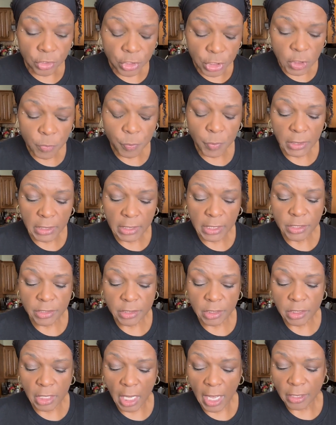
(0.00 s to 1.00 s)
Just because
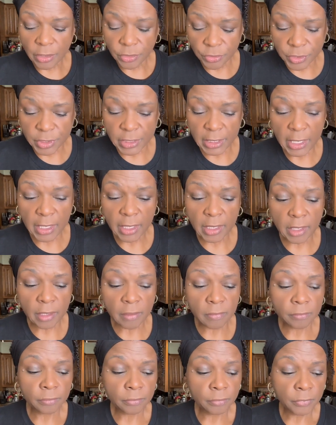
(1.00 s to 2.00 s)
the doctor
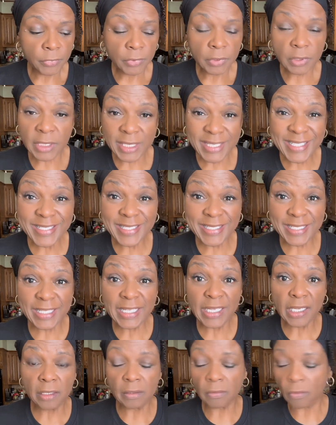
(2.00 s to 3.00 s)
said this is
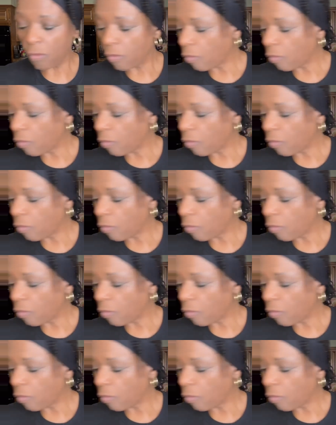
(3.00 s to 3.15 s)
it,